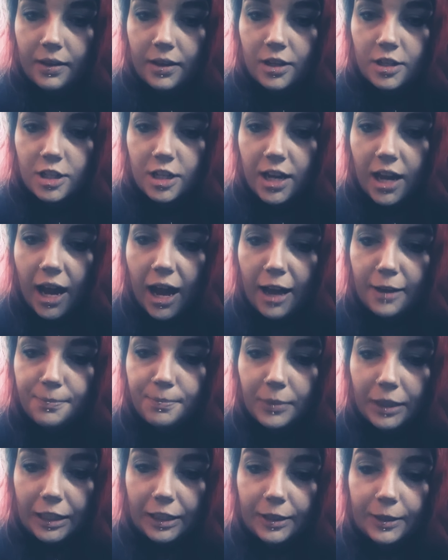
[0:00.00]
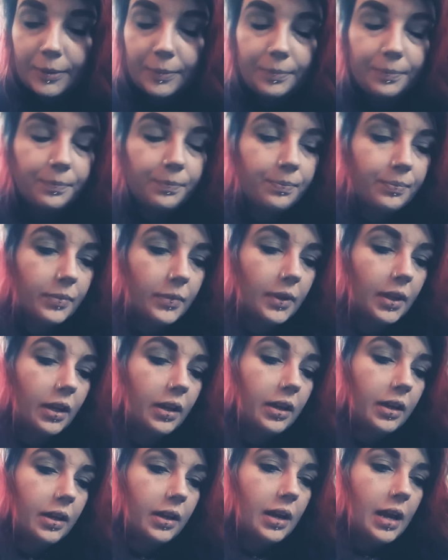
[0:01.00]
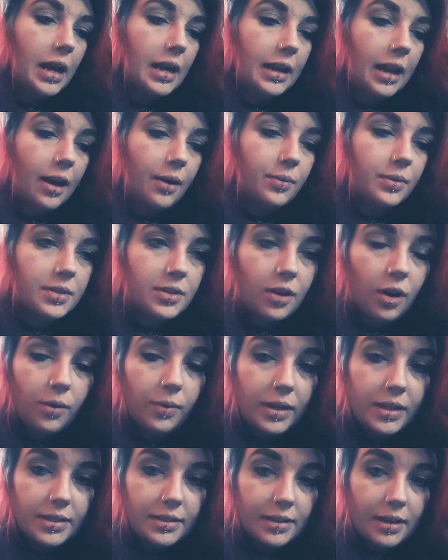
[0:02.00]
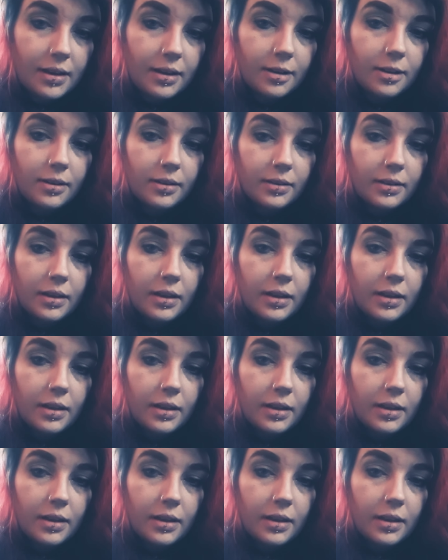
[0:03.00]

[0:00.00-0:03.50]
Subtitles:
She had me, and I was always there.